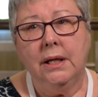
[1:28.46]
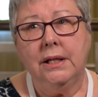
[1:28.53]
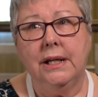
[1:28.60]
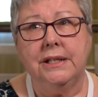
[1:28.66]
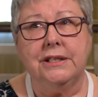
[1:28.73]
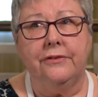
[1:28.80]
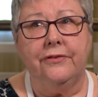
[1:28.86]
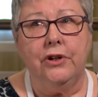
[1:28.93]

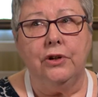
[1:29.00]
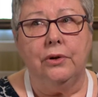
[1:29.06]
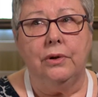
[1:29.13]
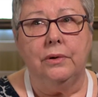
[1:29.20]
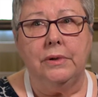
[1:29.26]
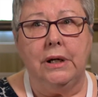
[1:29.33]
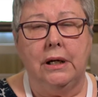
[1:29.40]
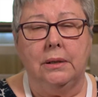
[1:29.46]
Yes, if
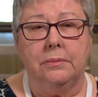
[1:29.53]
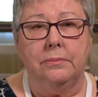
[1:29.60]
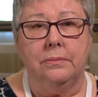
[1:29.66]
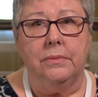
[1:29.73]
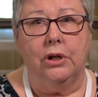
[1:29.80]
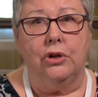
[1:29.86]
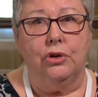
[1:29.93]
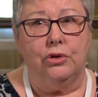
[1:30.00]
you're
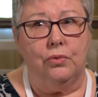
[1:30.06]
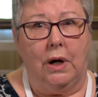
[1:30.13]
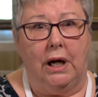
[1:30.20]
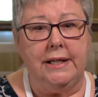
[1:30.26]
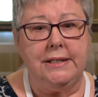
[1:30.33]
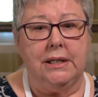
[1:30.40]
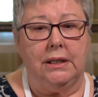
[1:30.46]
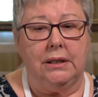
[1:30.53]
a good
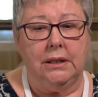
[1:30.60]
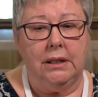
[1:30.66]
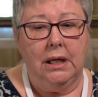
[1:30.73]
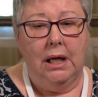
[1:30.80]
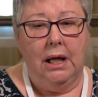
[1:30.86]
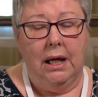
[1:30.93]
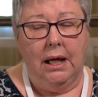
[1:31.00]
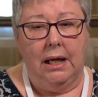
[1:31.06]
writer,
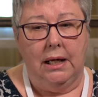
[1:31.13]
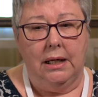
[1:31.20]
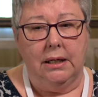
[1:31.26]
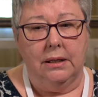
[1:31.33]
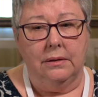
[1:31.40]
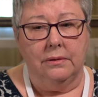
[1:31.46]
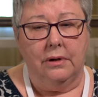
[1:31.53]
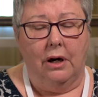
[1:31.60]

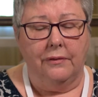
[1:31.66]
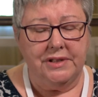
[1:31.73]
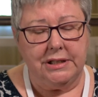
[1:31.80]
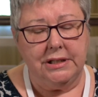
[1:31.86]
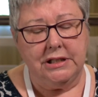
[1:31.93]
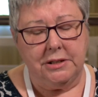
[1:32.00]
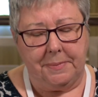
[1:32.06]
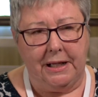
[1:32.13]

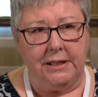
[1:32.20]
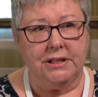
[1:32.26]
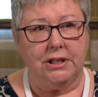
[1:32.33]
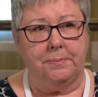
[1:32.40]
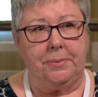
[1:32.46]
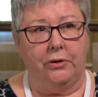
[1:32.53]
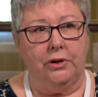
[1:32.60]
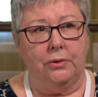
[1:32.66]
obviously it depends
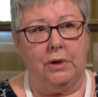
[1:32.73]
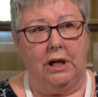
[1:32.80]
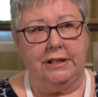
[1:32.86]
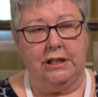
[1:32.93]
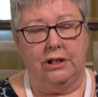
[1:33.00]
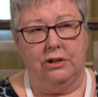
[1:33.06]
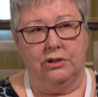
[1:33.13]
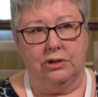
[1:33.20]
upon the
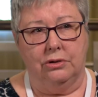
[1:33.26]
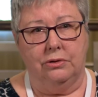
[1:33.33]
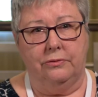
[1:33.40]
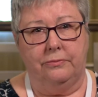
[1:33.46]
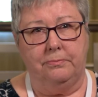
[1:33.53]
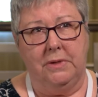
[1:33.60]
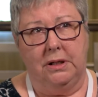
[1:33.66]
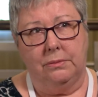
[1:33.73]
writing you do.
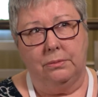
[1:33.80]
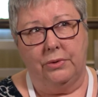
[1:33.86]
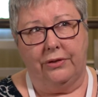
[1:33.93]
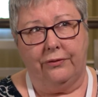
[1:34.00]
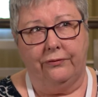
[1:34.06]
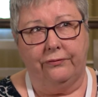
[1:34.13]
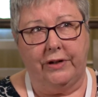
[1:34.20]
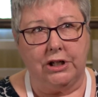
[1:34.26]

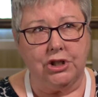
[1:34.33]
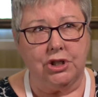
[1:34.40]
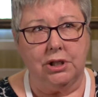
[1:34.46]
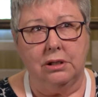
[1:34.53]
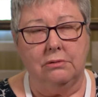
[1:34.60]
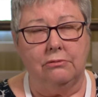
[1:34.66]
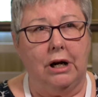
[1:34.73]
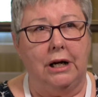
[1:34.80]
With
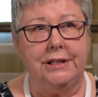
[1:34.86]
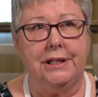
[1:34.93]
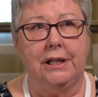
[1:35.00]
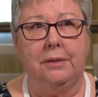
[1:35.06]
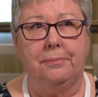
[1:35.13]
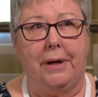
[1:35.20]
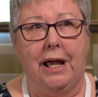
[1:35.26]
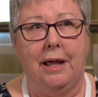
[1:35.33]
fiction
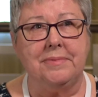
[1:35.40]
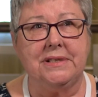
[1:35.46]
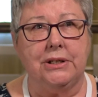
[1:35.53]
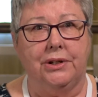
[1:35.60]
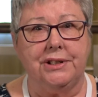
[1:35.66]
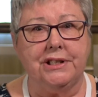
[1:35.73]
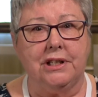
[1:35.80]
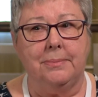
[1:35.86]
writing, perhaps
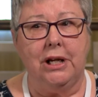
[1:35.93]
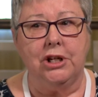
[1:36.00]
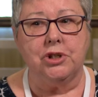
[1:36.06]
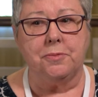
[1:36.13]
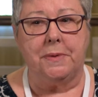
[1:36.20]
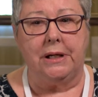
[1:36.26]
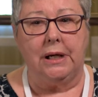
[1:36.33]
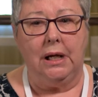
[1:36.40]
not so
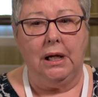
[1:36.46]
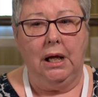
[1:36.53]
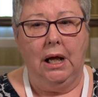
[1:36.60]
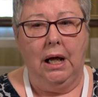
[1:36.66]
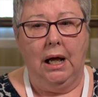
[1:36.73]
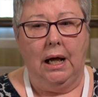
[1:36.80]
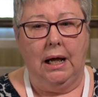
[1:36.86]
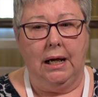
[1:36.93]
much, but
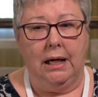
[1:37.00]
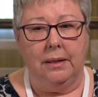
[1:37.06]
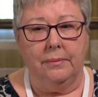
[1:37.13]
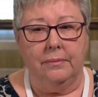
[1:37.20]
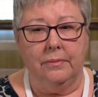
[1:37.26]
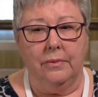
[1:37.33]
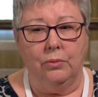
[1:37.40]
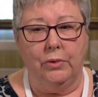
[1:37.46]

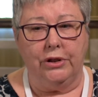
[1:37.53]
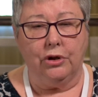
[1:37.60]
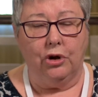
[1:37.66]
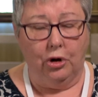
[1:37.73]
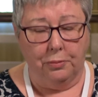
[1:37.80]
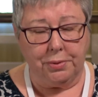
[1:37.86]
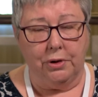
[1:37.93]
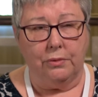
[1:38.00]
with
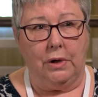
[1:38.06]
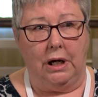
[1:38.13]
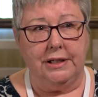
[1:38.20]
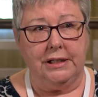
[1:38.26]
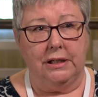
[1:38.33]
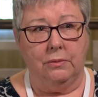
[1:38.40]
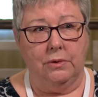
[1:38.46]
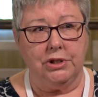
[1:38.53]
corporate
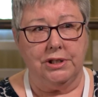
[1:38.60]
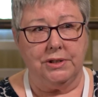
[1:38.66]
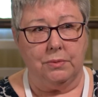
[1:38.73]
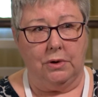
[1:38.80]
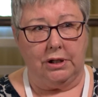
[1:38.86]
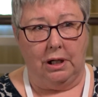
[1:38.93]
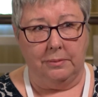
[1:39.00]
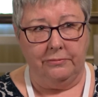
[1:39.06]
writing, which is
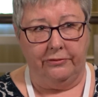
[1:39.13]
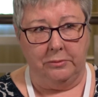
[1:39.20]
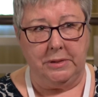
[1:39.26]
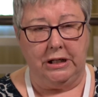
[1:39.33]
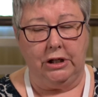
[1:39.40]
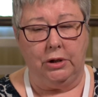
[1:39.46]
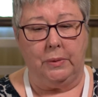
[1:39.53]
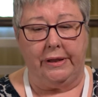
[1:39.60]
what I'm
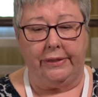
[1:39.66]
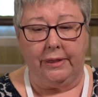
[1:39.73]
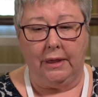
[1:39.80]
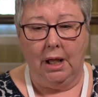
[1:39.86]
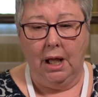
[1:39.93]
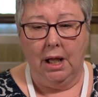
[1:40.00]
familiar with,